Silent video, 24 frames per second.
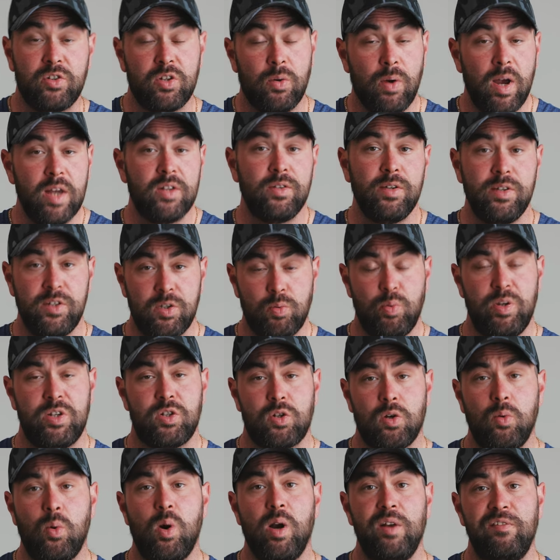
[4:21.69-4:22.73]
So I actually
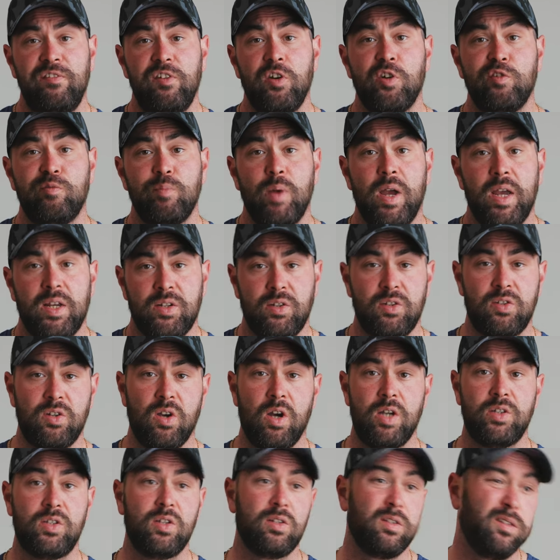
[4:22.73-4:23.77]
switched quite a few of my
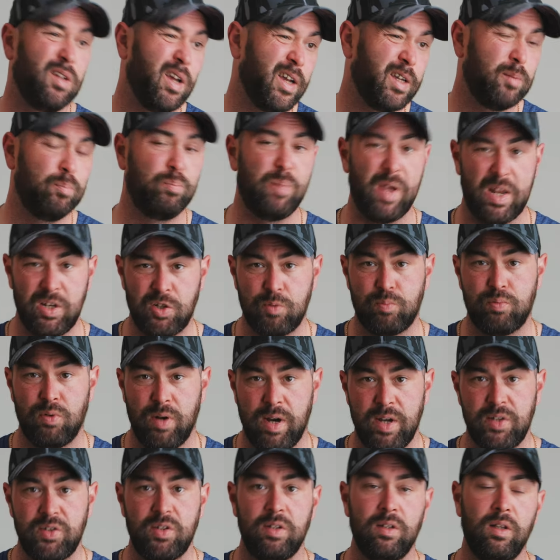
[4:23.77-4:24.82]
exercises, like bench
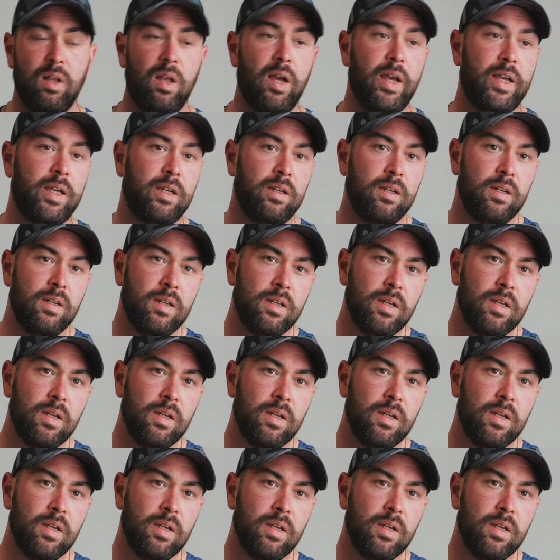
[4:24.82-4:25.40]
press and like